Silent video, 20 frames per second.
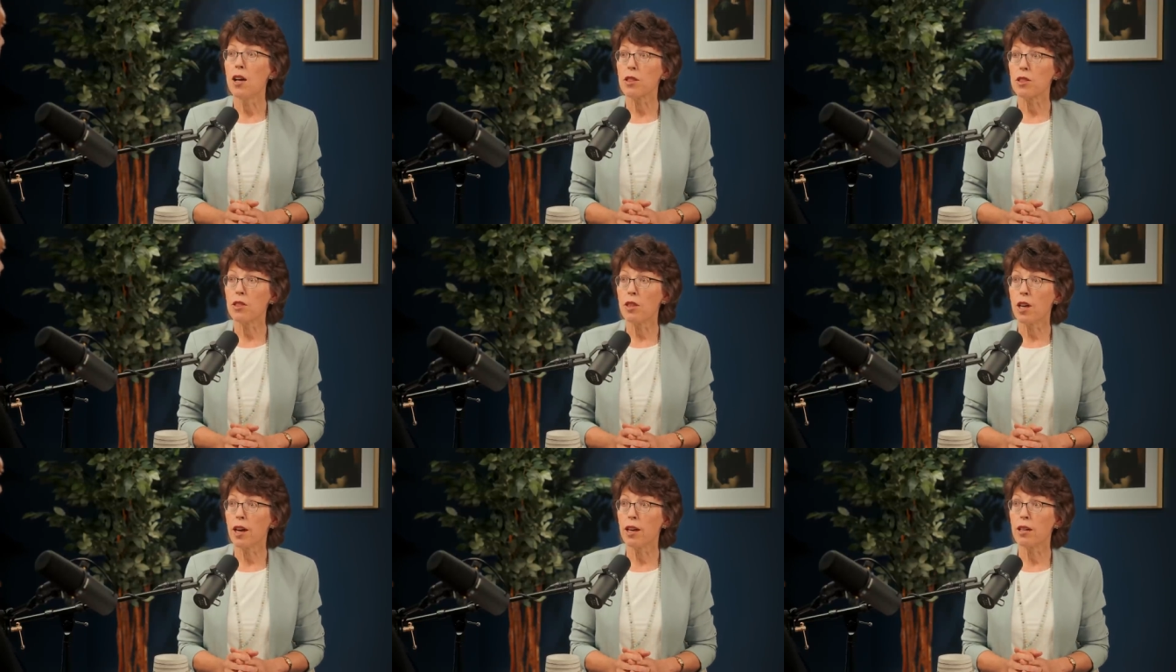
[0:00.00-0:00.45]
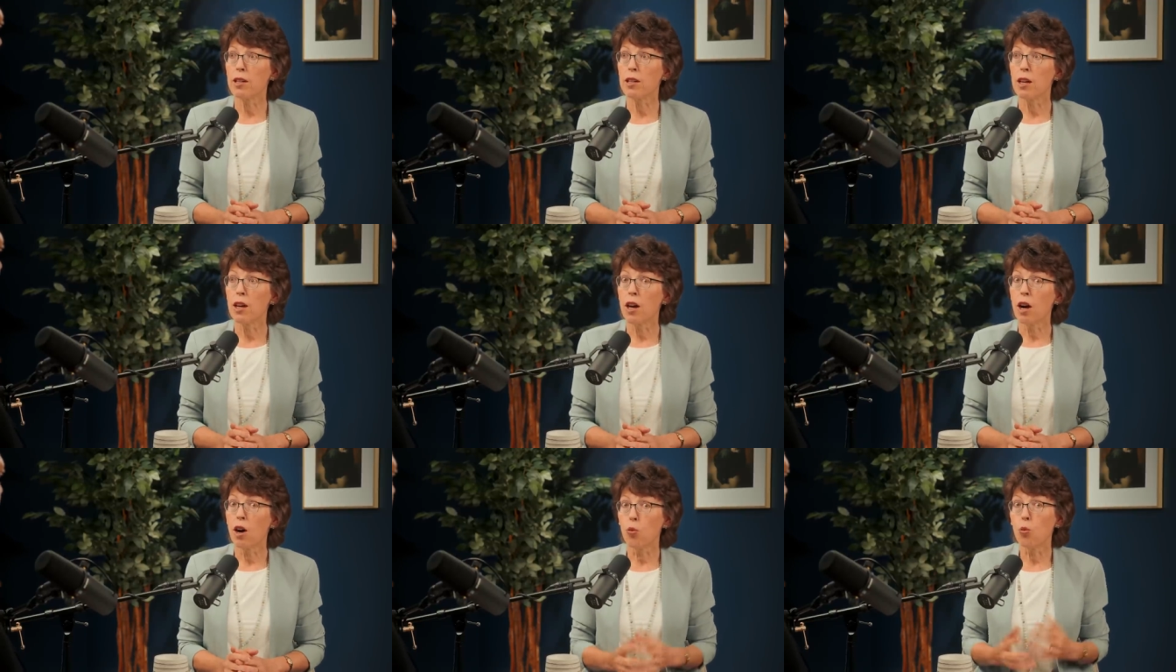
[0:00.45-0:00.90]
then
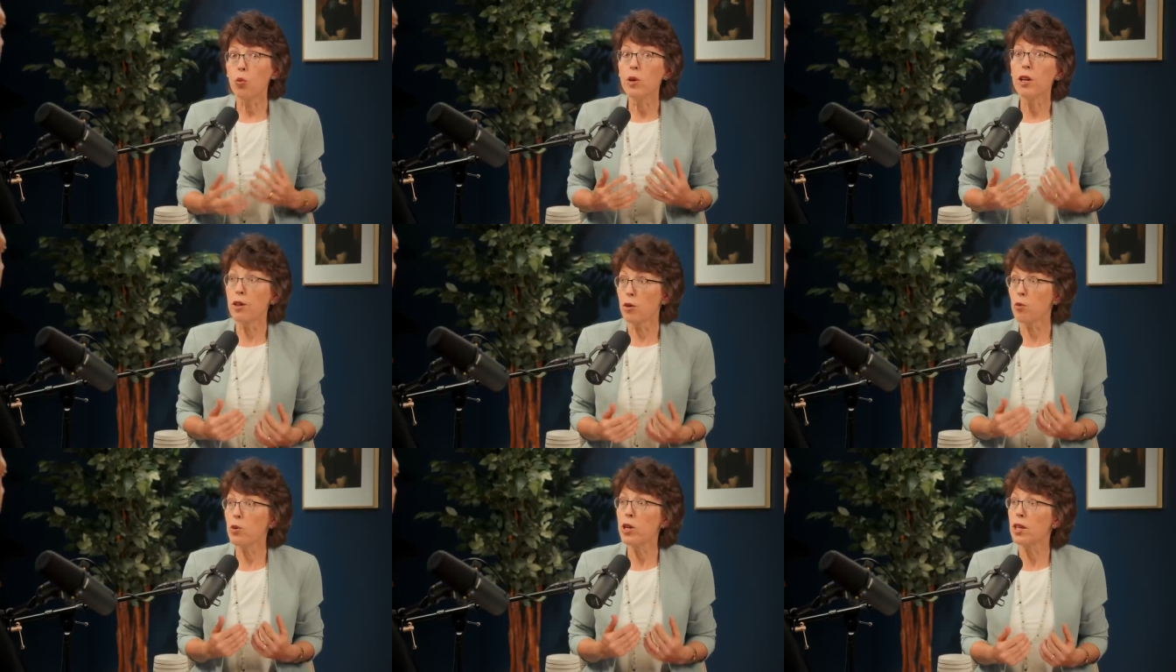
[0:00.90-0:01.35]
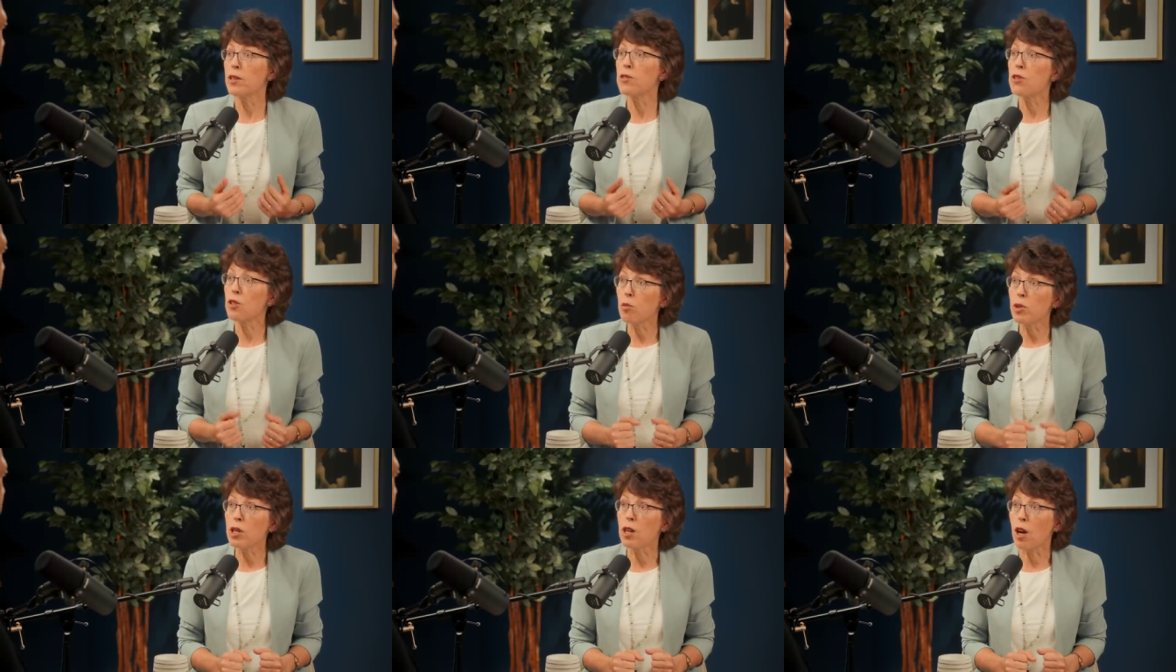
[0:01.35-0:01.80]
we're we can
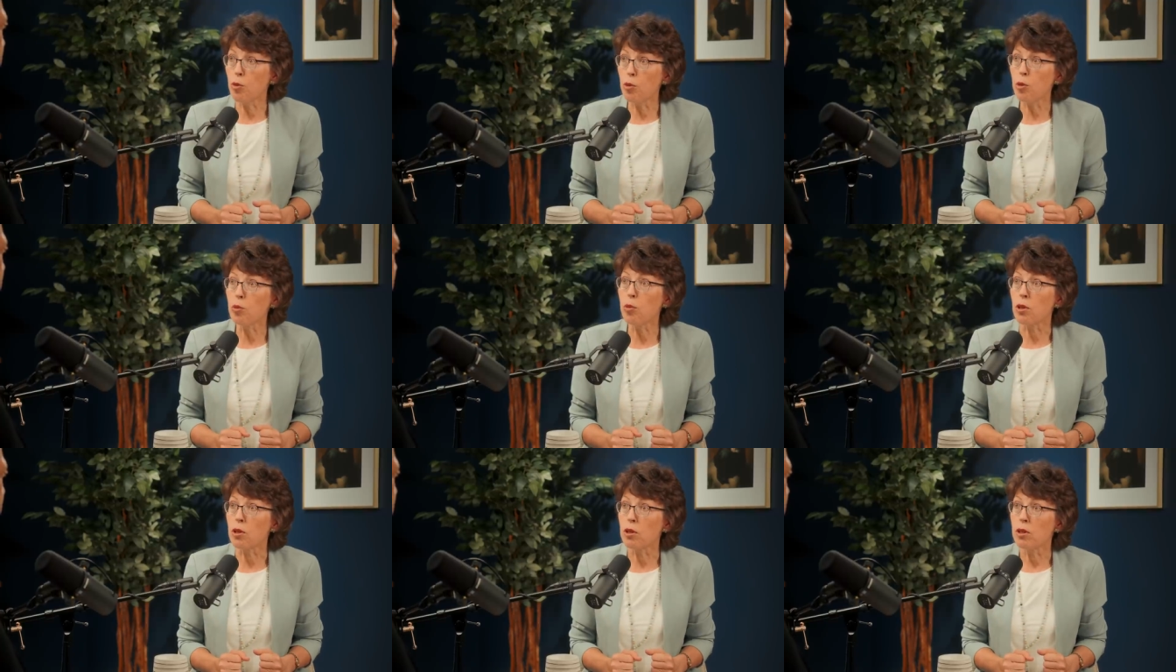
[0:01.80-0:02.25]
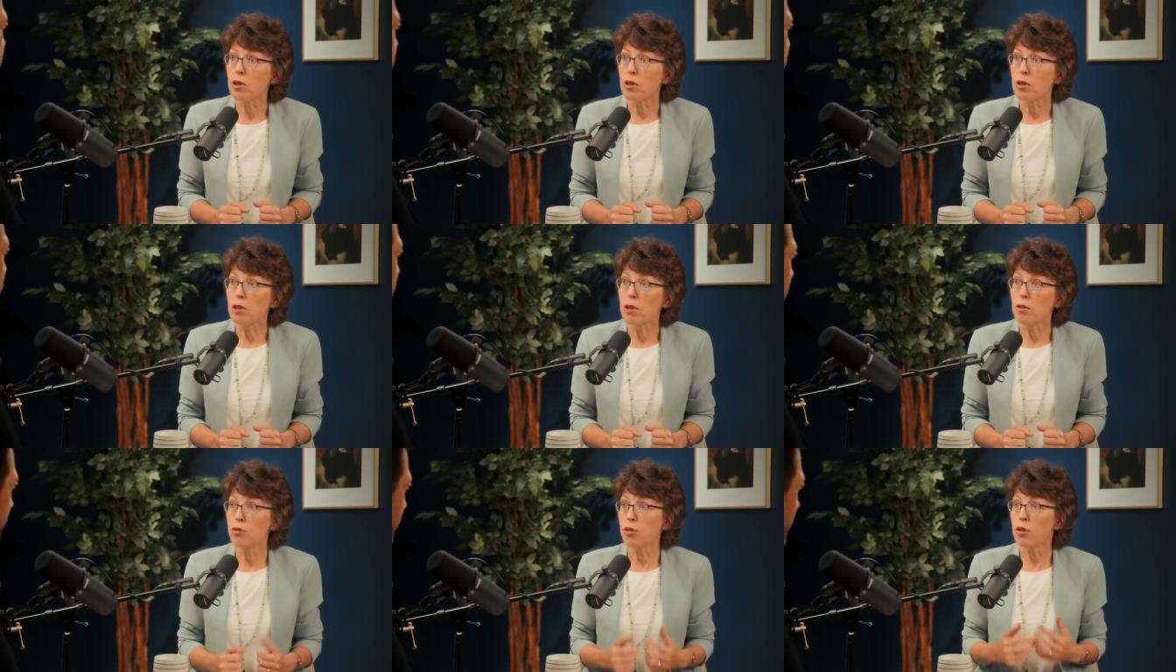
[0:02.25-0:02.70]
still be culpable right.